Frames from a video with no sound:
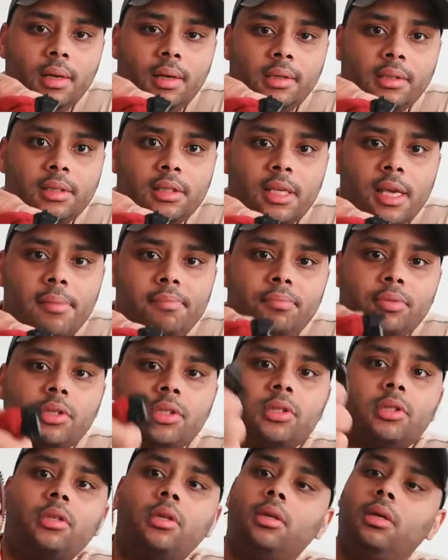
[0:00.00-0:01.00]

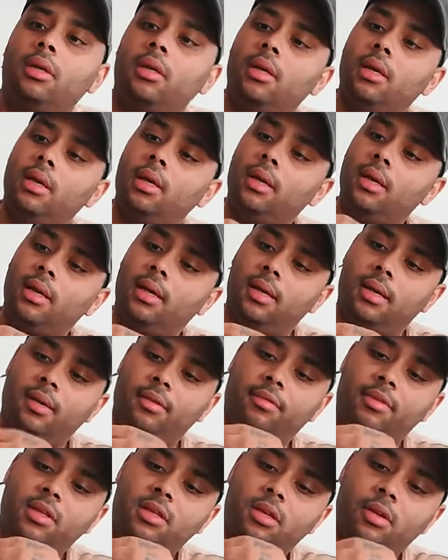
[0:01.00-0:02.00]
Zips,
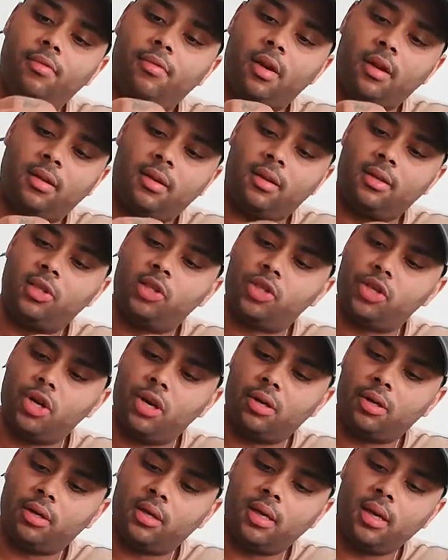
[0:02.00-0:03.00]
this one like a
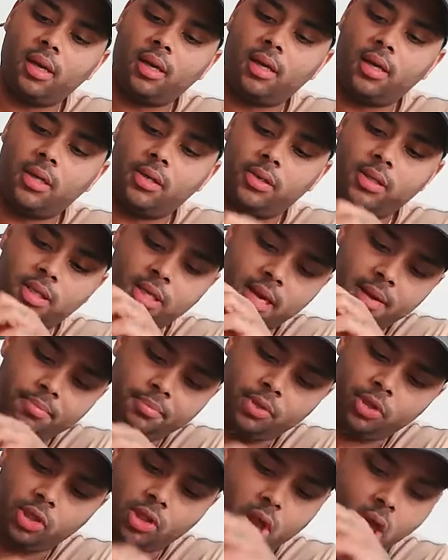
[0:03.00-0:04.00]
chunky good
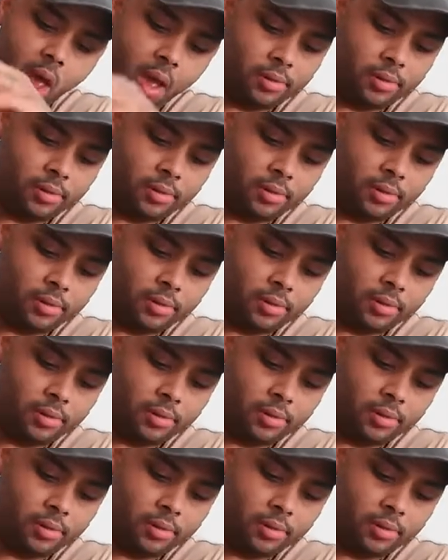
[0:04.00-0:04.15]
zips.